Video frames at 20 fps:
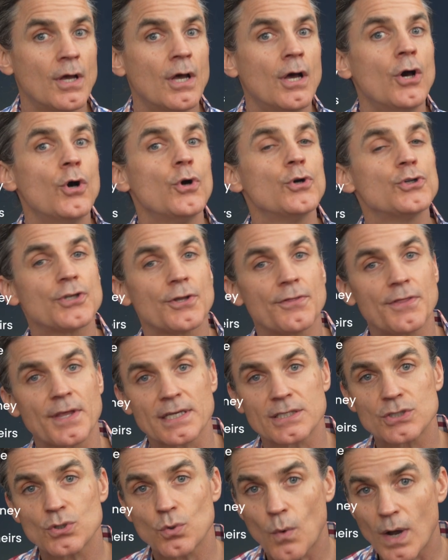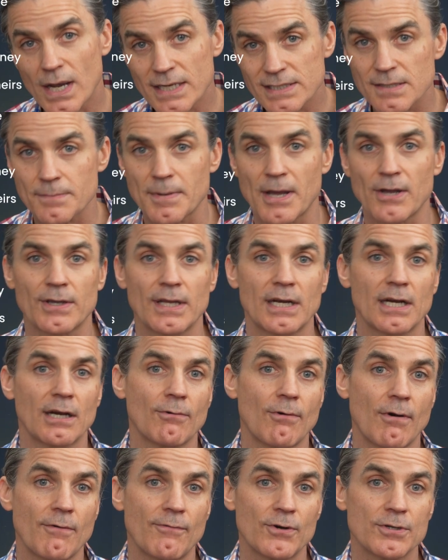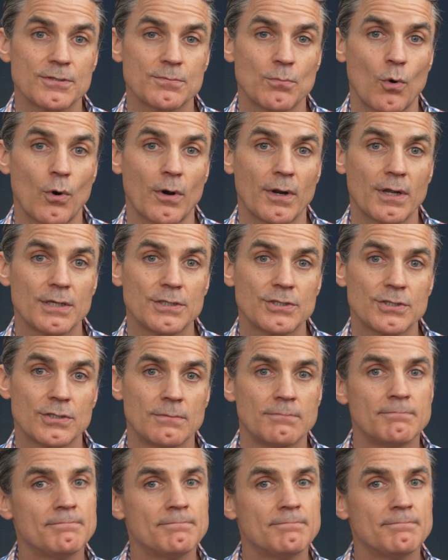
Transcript: who should think twice about getting a reverse mortgage,